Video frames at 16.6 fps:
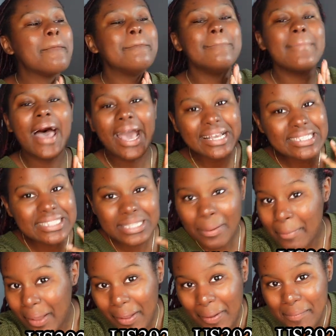
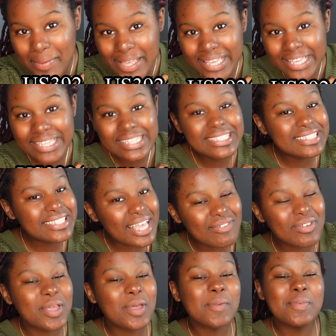maximum
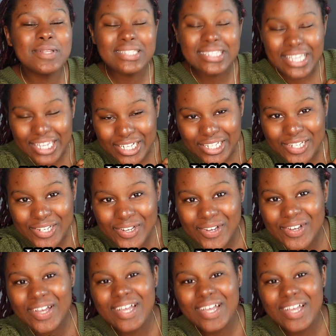saving potential.